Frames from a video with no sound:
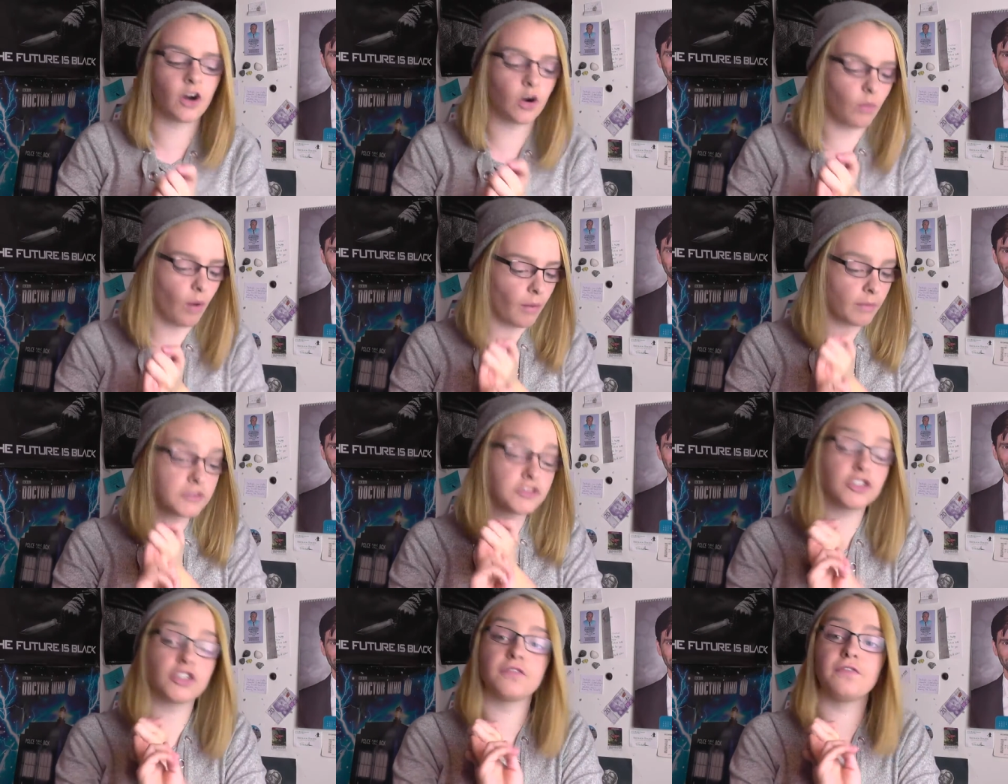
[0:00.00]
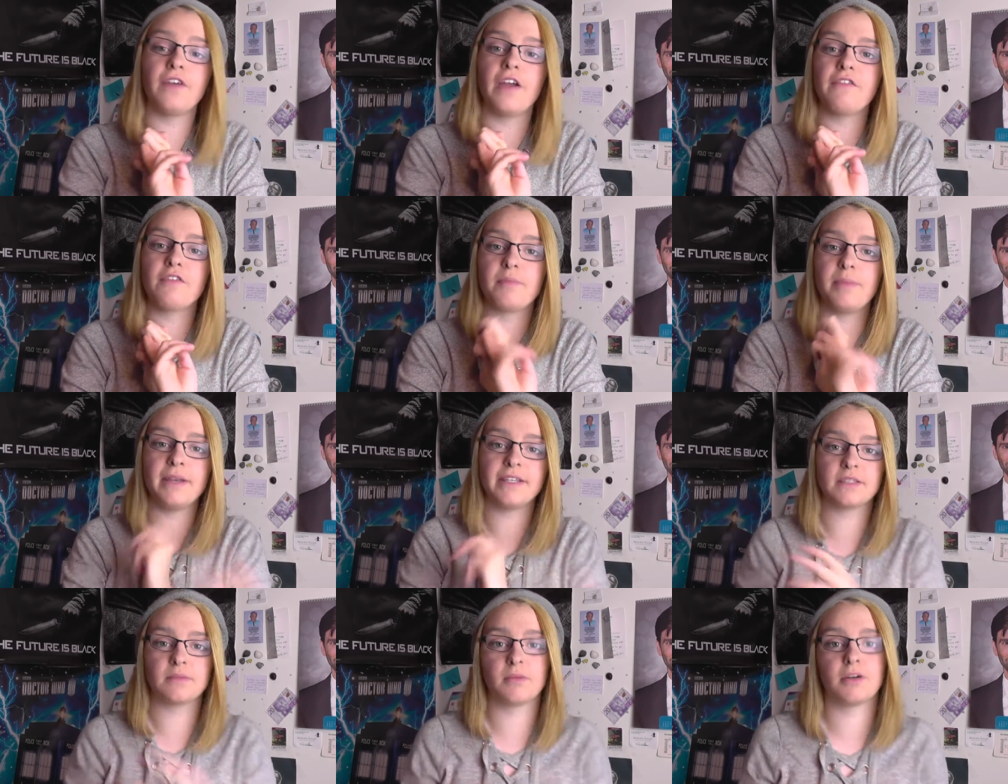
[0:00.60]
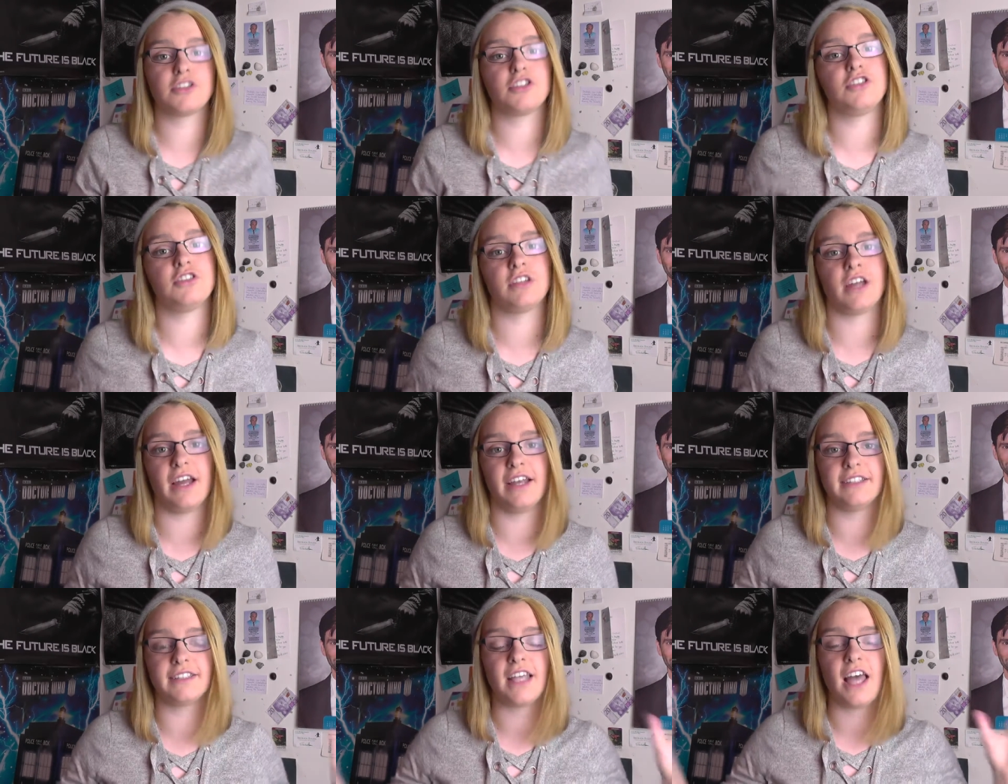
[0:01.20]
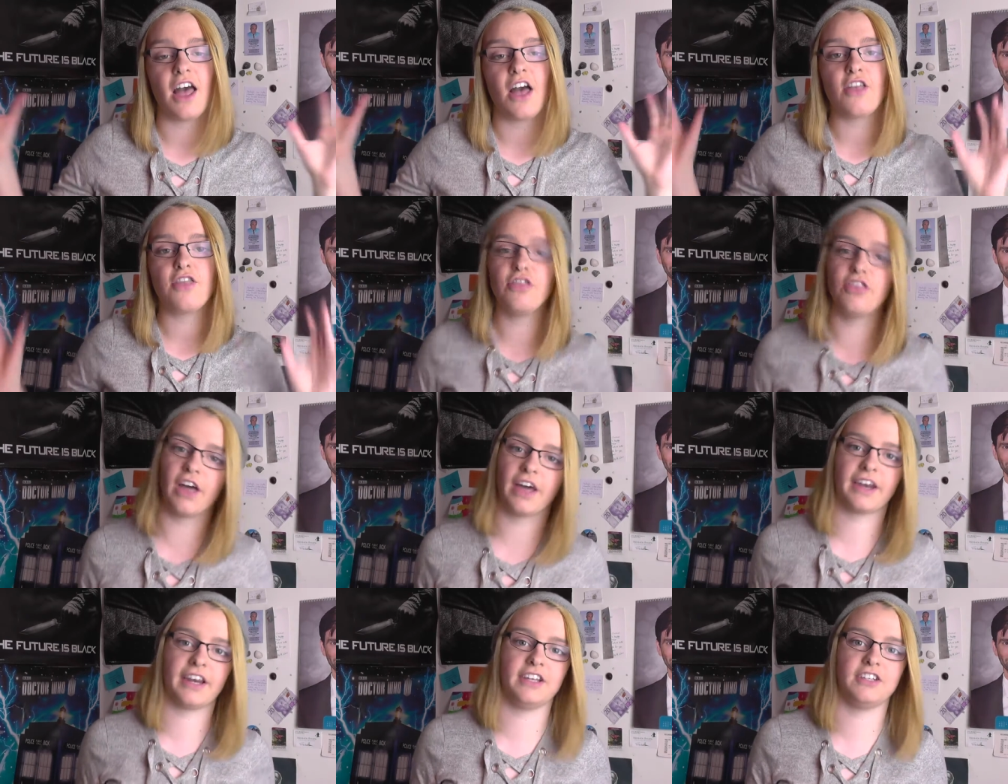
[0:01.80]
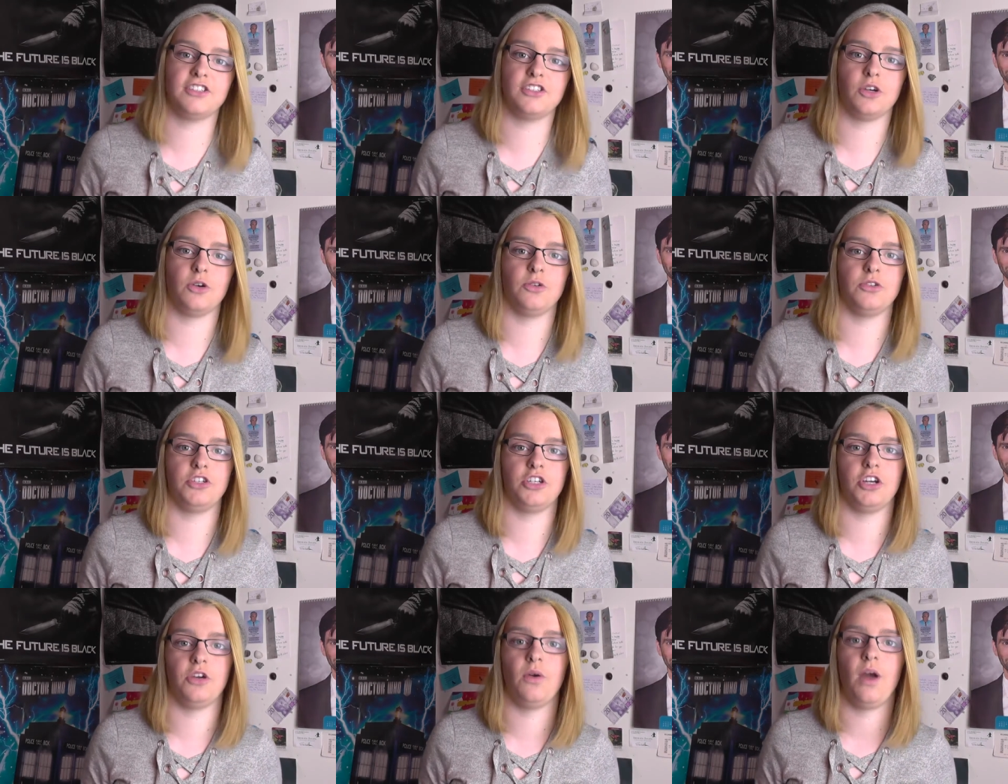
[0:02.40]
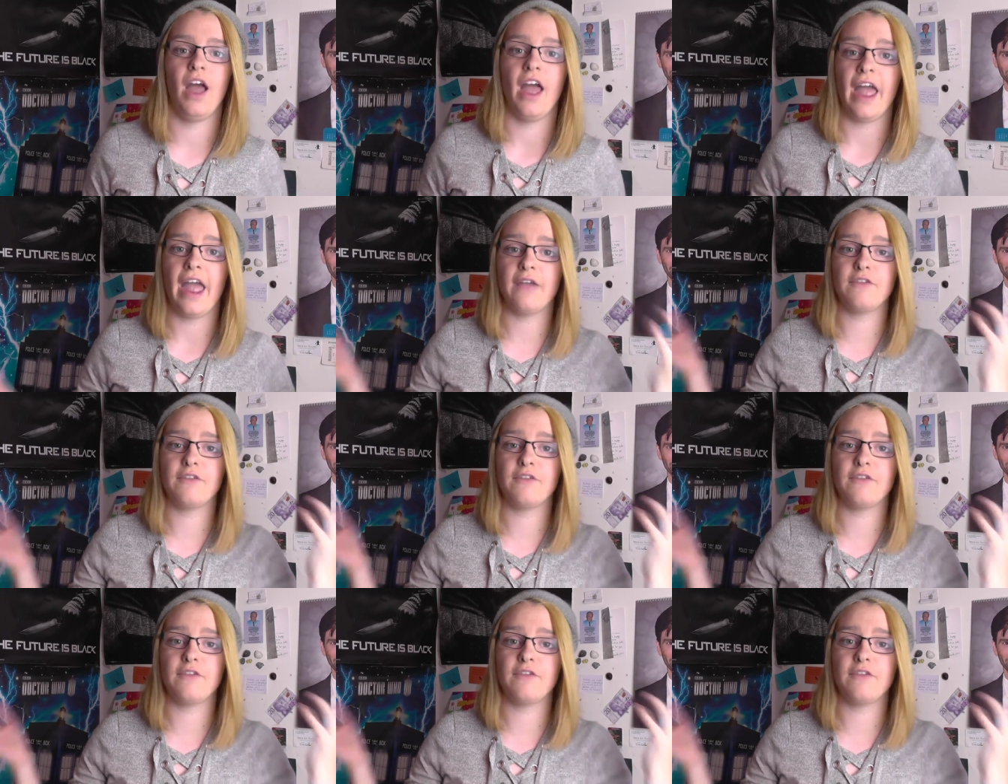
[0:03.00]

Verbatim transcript: or what was your favorite piece of merchandise that I showed you.